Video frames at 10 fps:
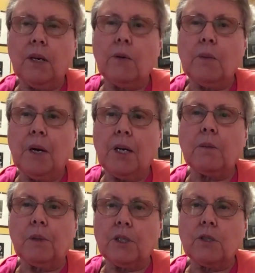
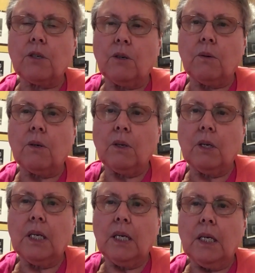remarkably so.
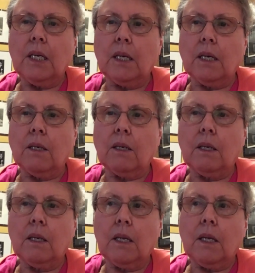Yeah.
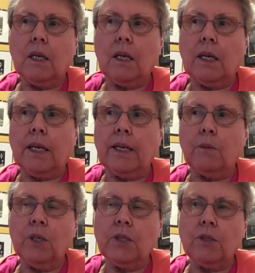And it
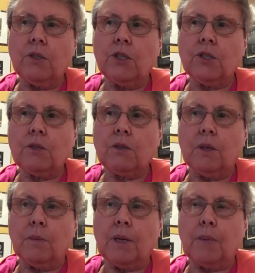wasn't just
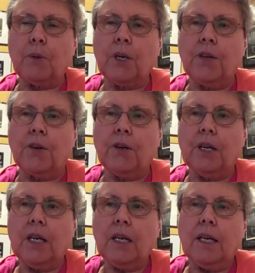my brother,
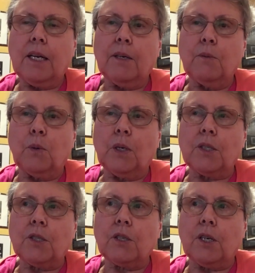it
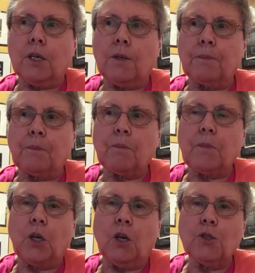was
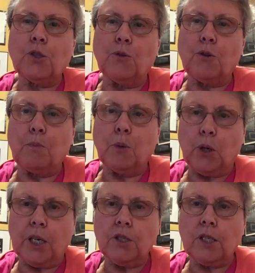also the
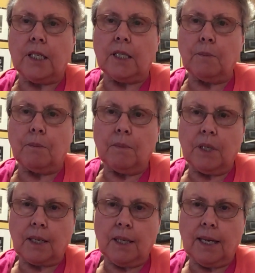boys in
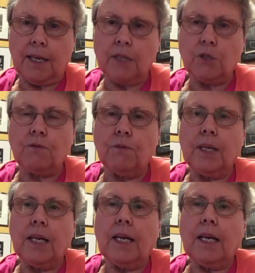the class
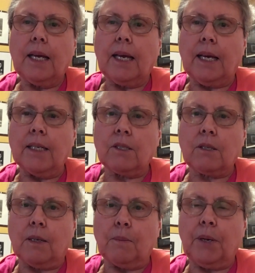as
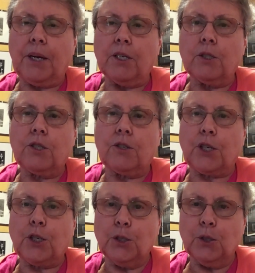compared to the
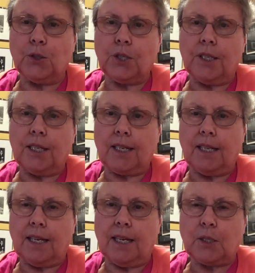girls in the
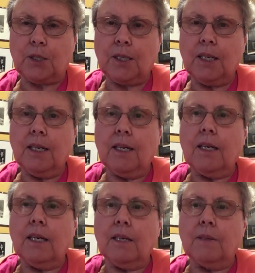class.
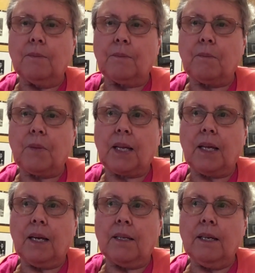
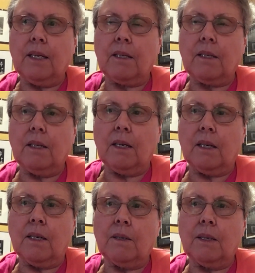I think
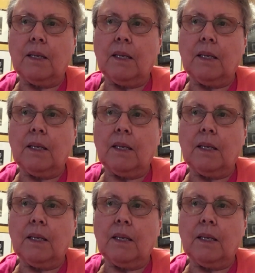the